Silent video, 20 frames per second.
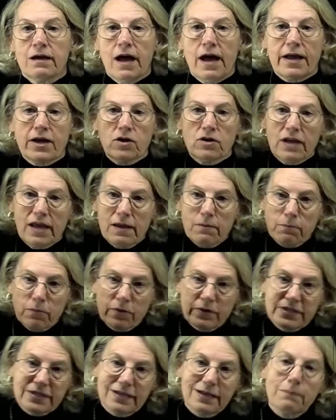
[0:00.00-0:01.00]
I could
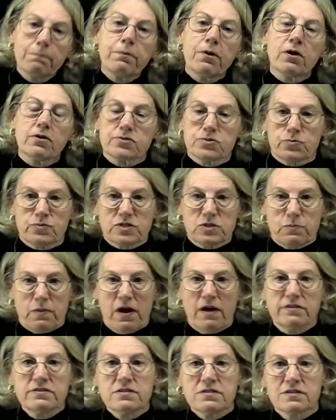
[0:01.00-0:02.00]
input an impulse
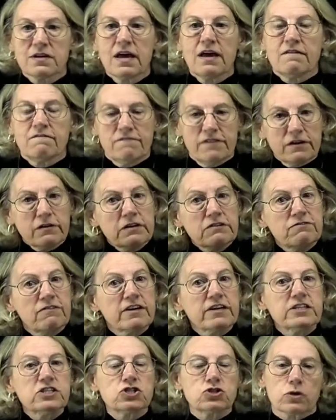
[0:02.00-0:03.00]
response, very,
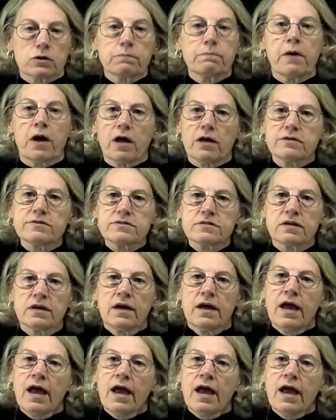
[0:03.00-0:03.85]
very short pulse,